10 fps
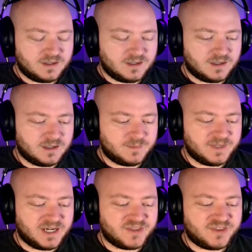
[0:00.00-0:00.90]

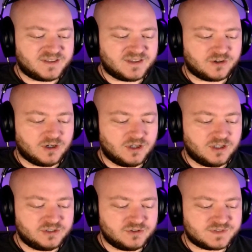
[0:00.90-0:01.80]
And I think that they're
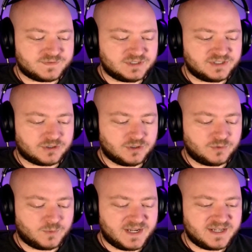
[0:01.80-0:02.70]
all useful in their
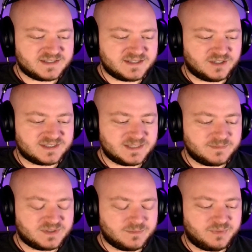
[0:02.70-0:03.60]
own ways, and they all
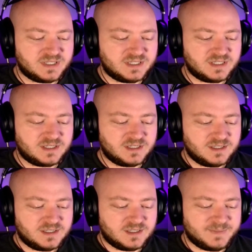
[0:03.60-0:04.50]
seem to be
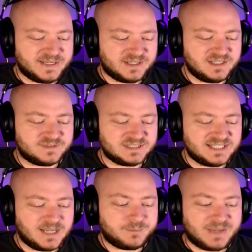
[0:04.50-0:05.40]
about
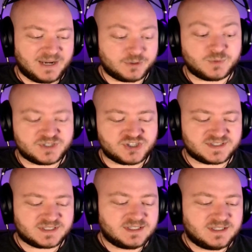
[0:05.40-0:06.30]
evenly powered, which
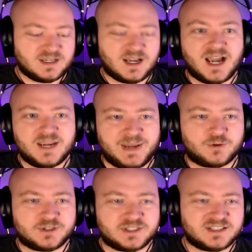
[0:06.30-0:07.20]
is high
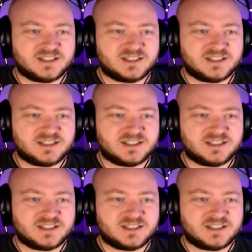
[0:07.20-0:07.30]
powered.